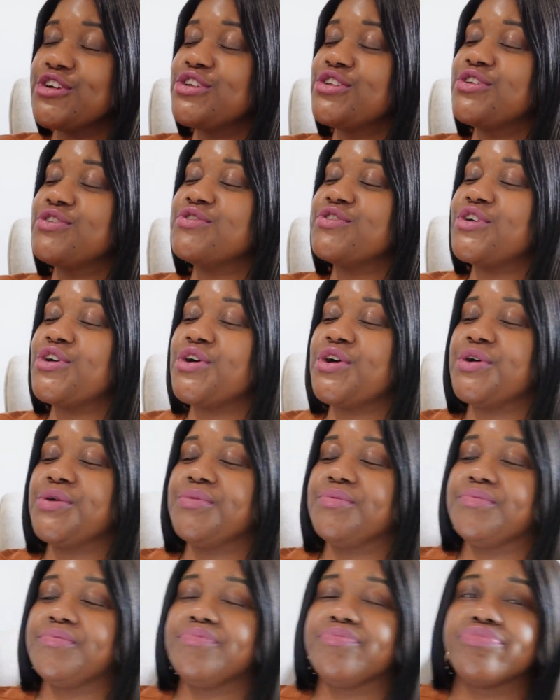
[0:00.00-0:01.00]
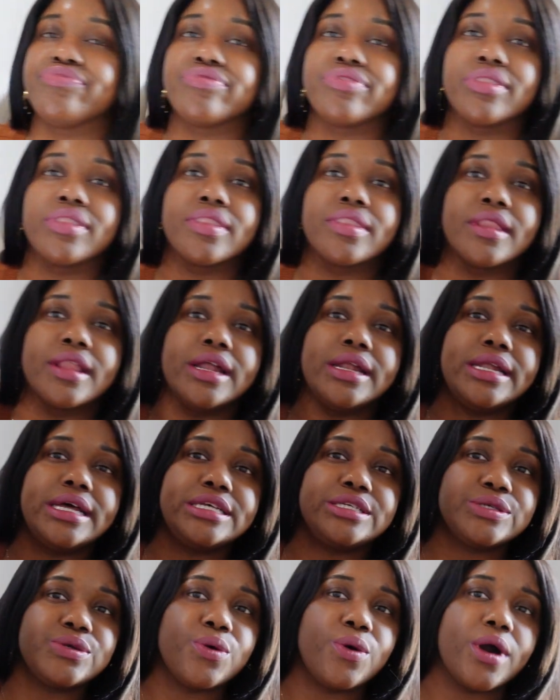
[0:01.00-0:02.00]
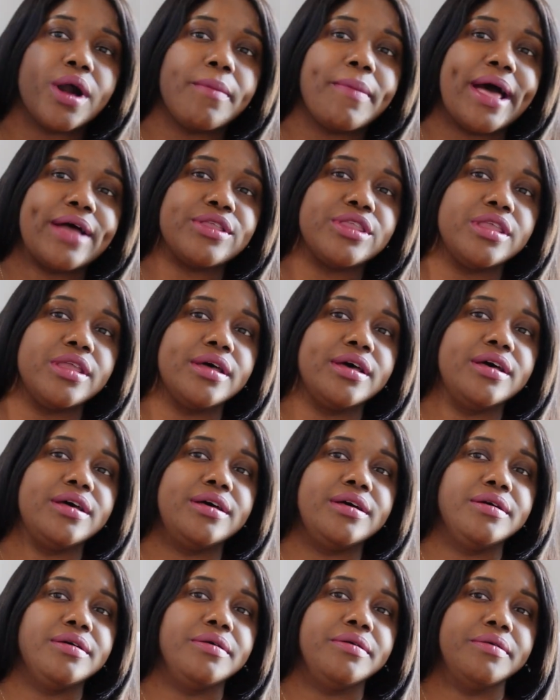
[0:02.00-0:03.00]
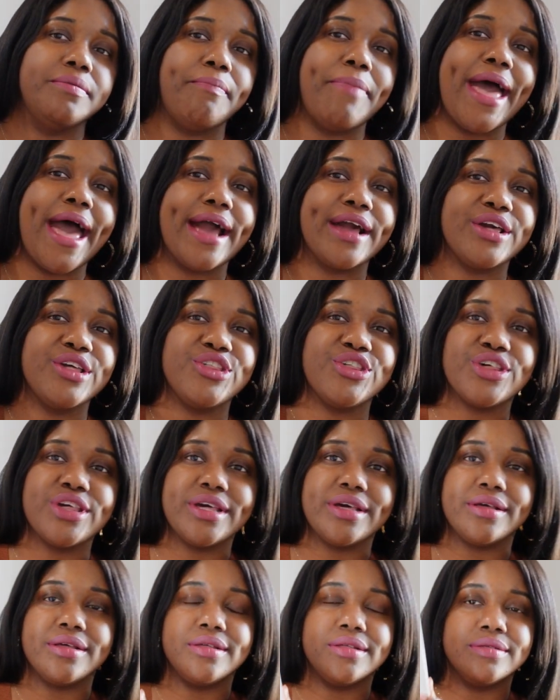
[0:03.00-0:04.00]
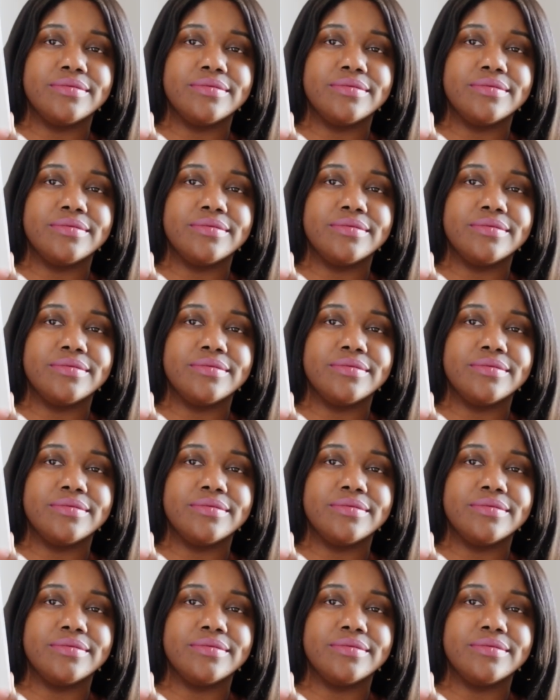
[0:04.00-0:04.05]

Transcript: of all, let's talk about the packaging.